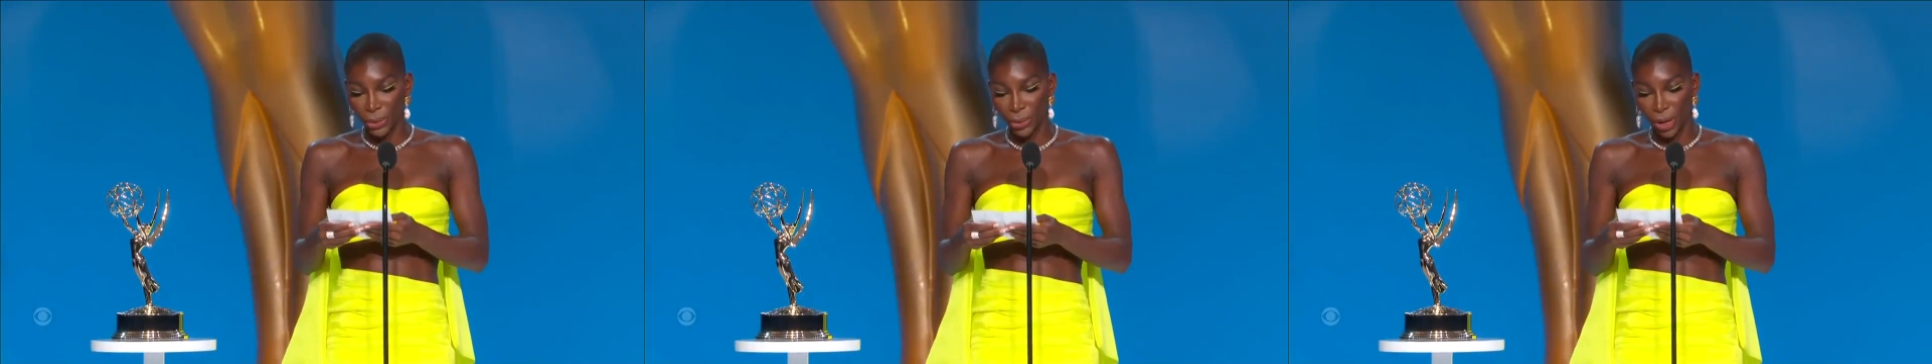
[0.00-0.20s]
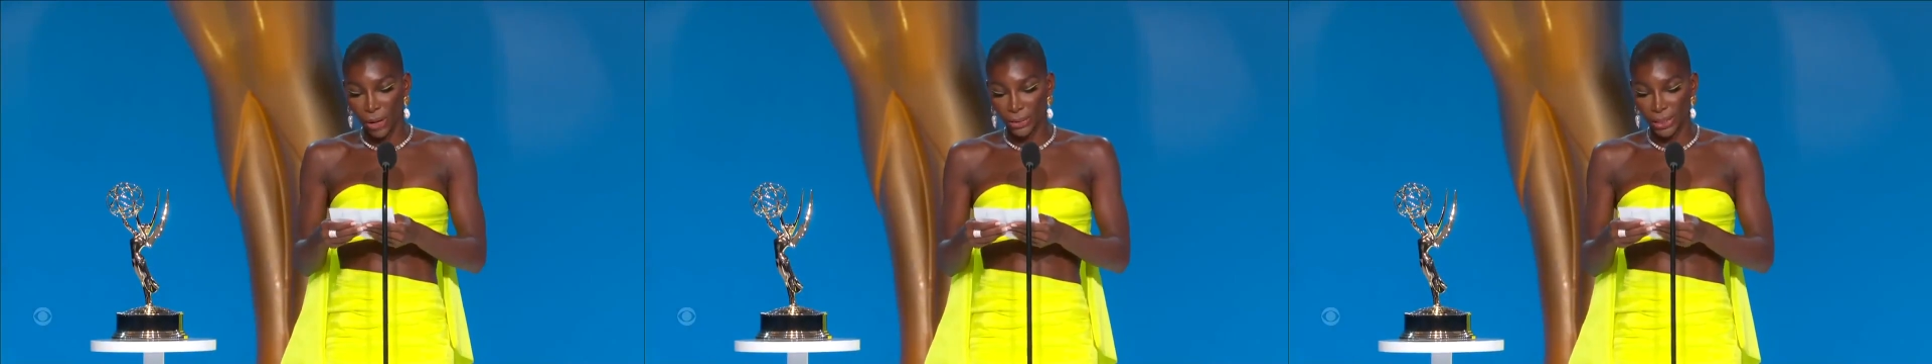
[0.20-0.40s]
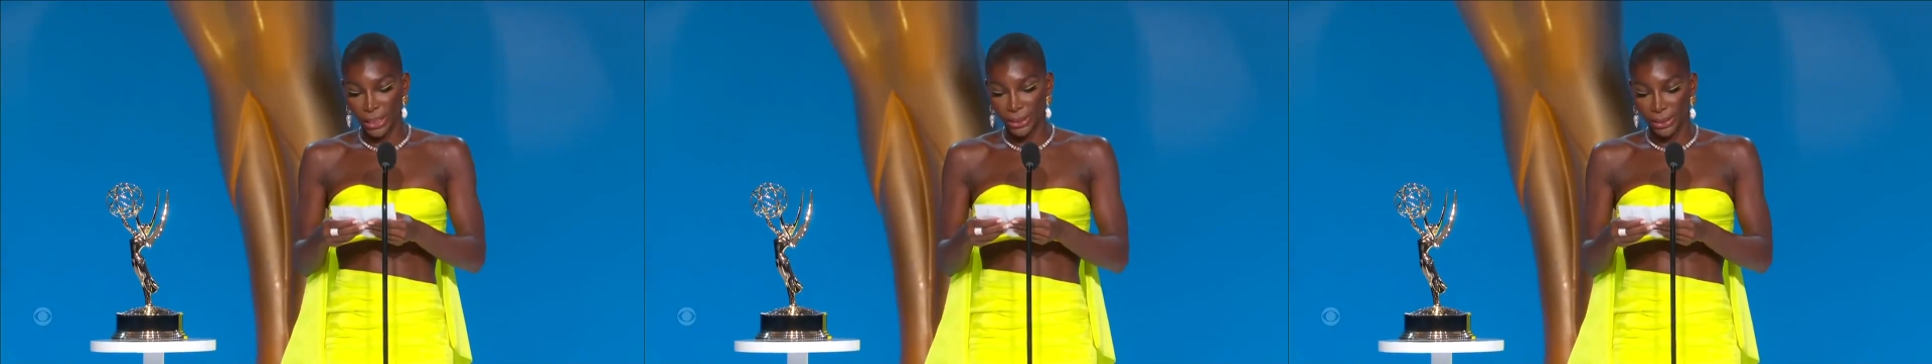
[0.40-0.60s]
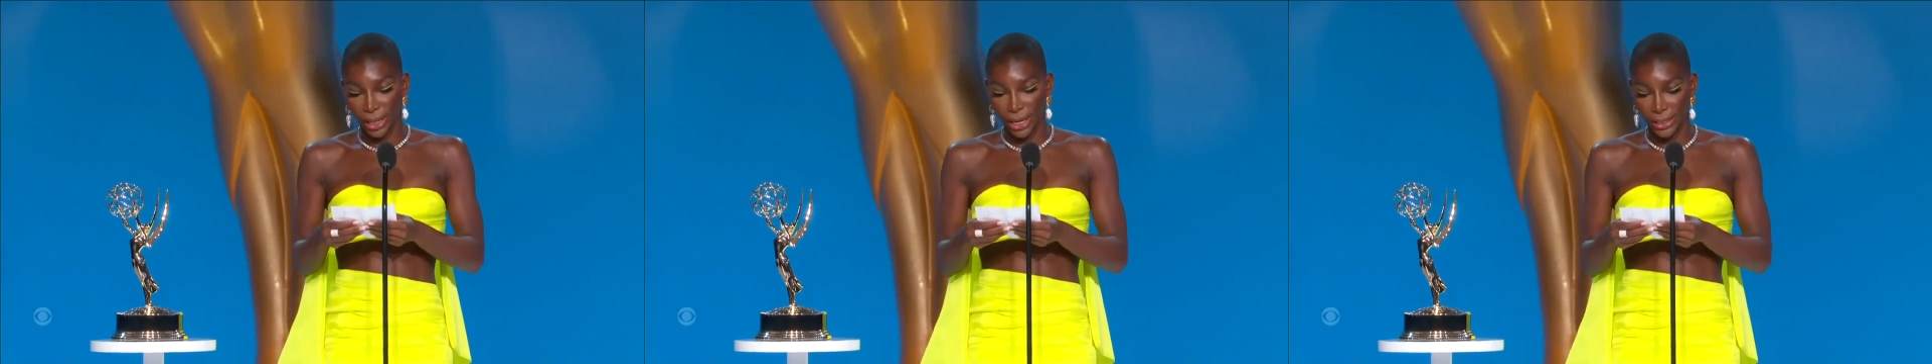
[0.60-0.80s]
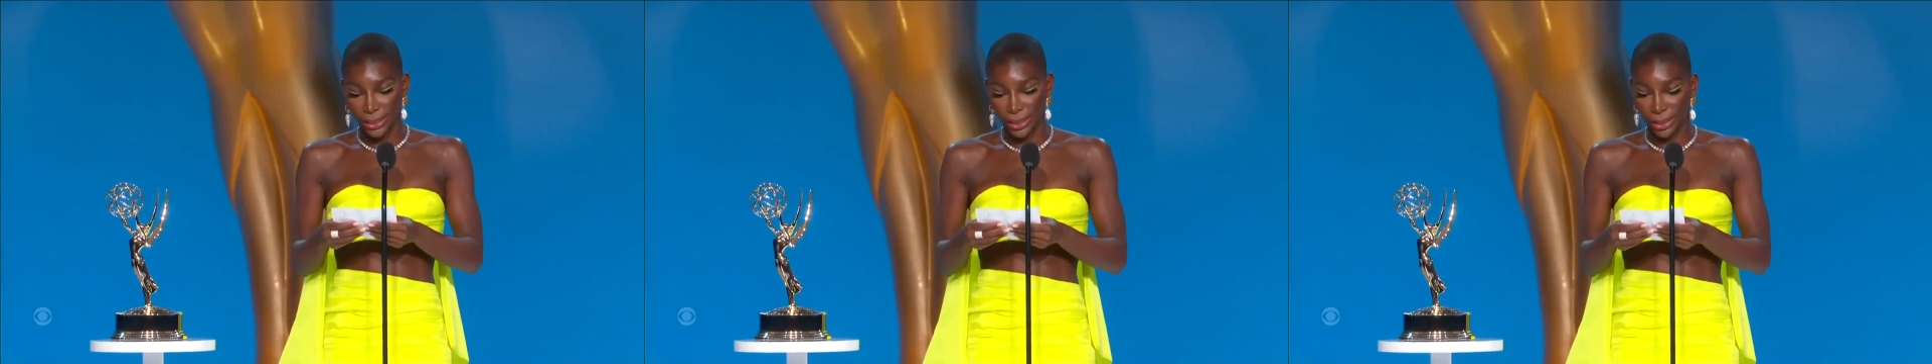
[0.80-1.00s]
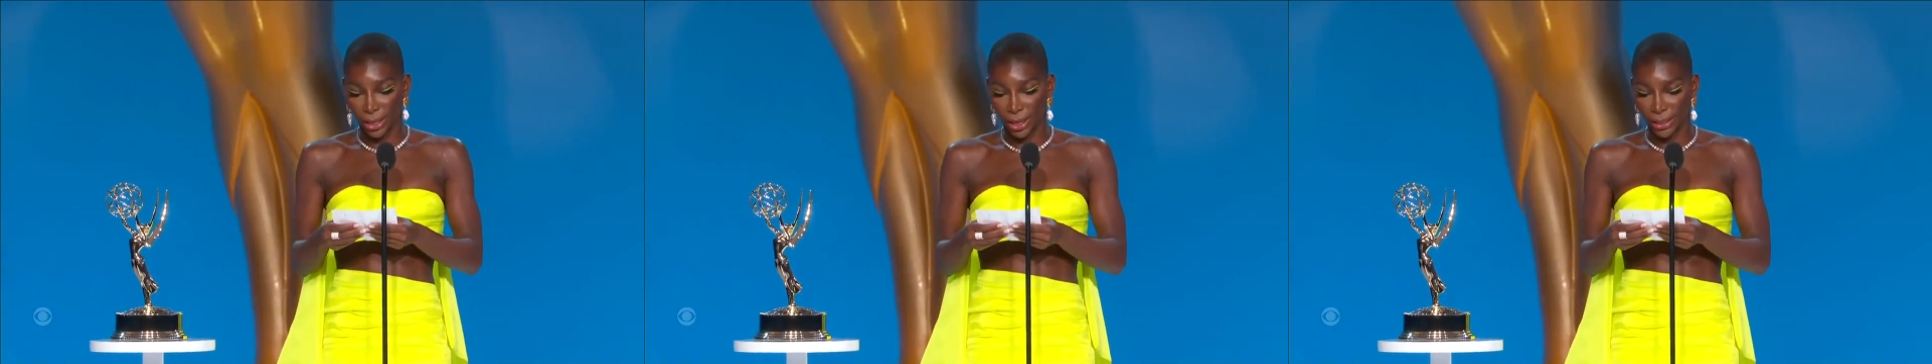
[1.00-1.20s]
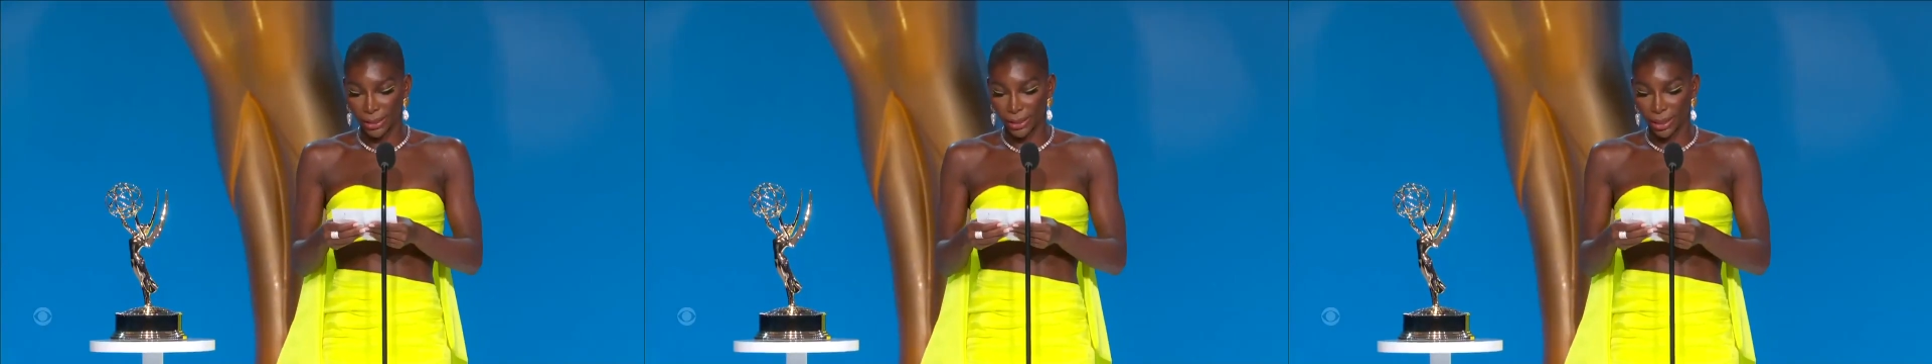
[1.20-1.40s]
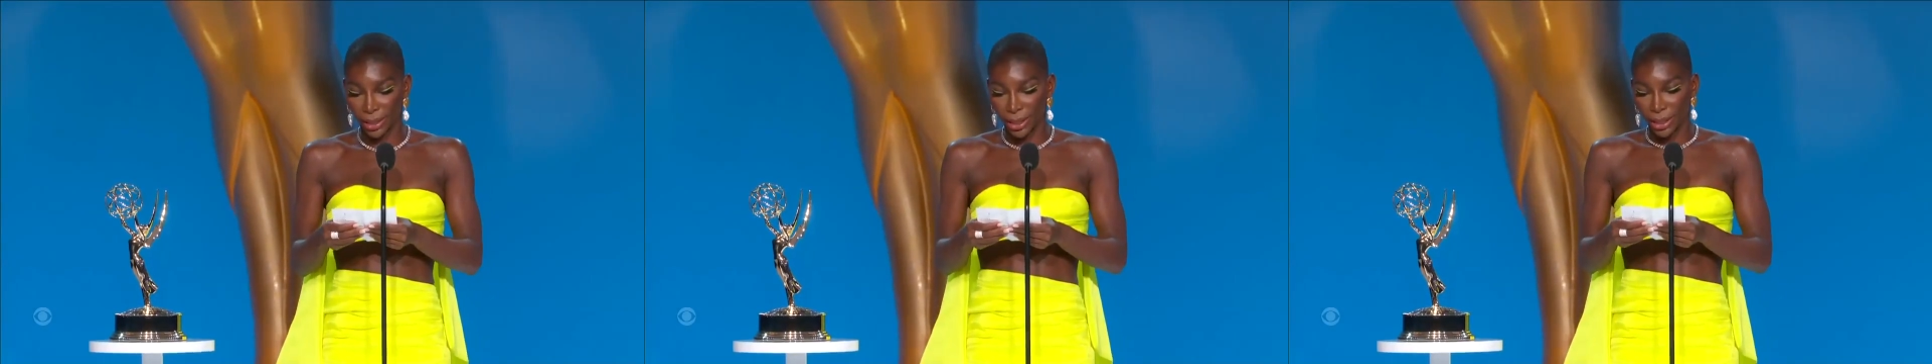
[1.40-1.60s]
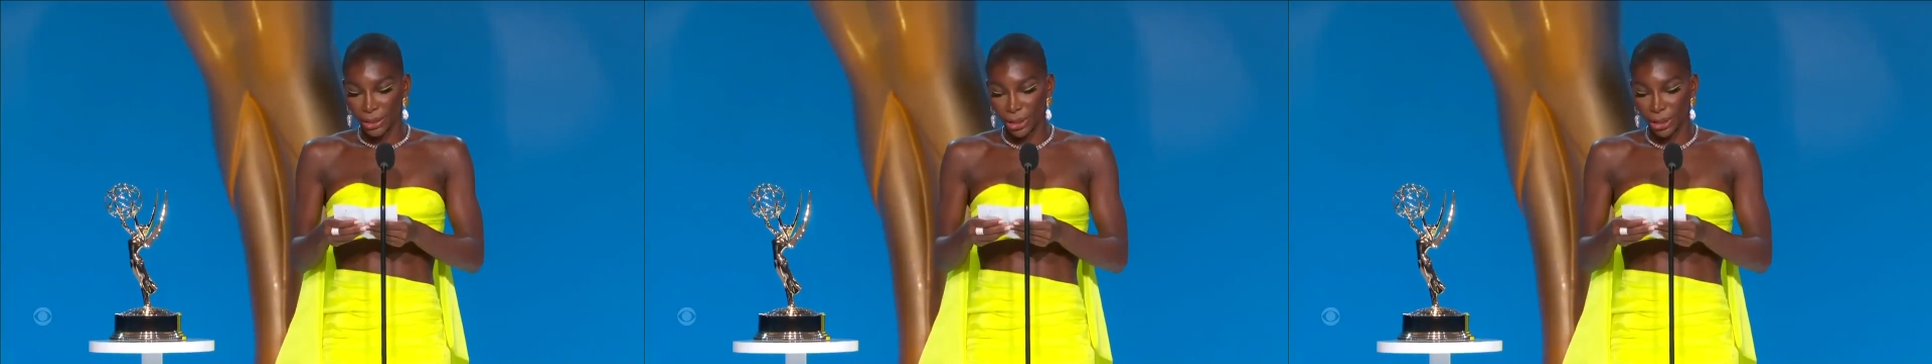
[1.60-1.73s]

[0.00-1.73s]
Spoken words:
In a world that entices us